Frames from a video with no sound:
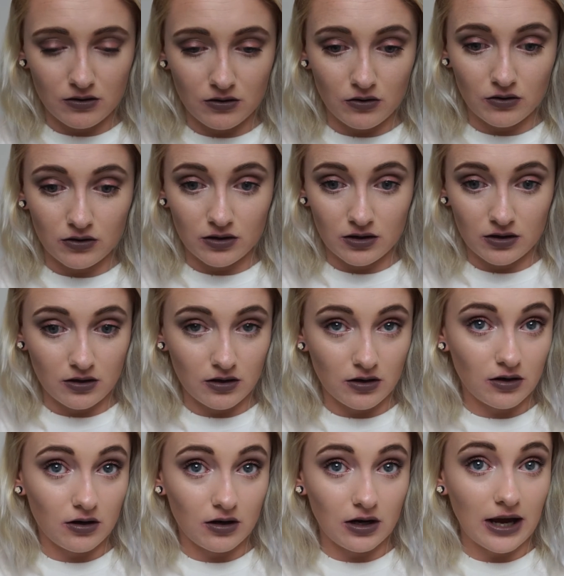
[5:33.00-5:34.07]
on
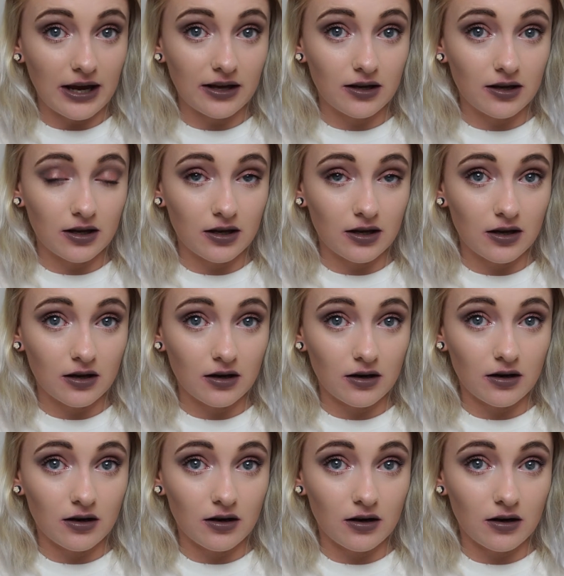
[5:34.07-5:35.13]
like
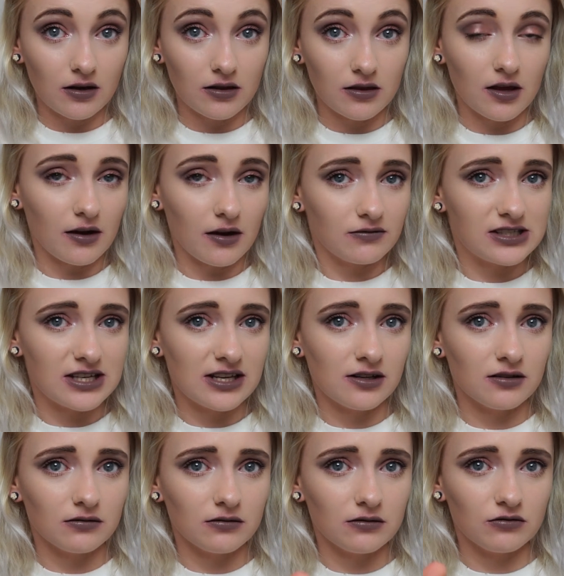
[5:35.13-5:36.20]
that I've
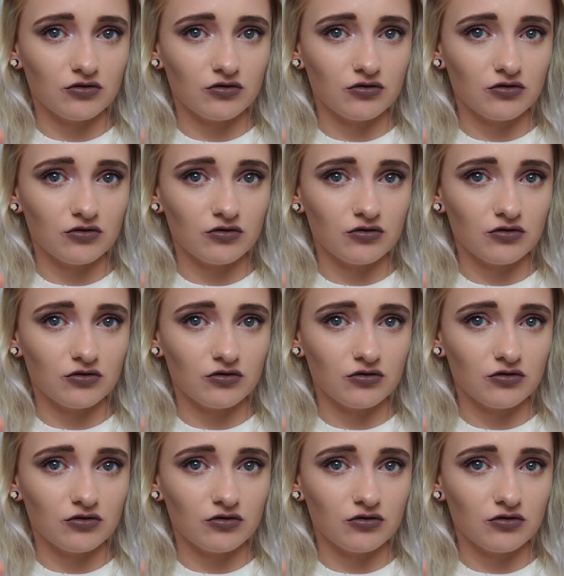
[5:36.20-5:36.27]
seen